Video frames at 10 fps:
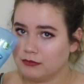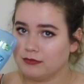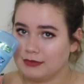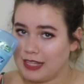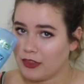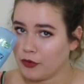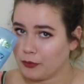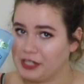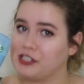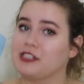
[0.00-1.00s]
nether
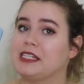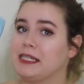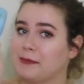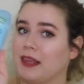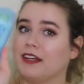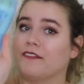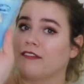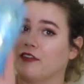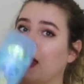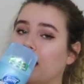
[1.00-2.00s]
regions smelling
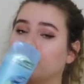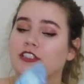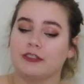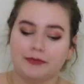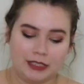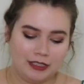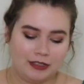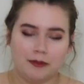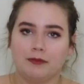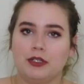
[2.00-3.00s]
fresh,
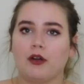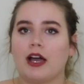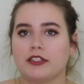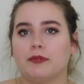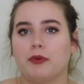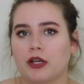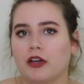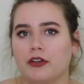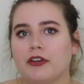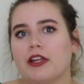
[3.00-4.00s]
you don't actually put it
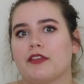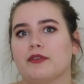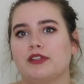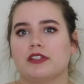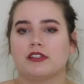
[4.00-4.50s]
on your nether regions.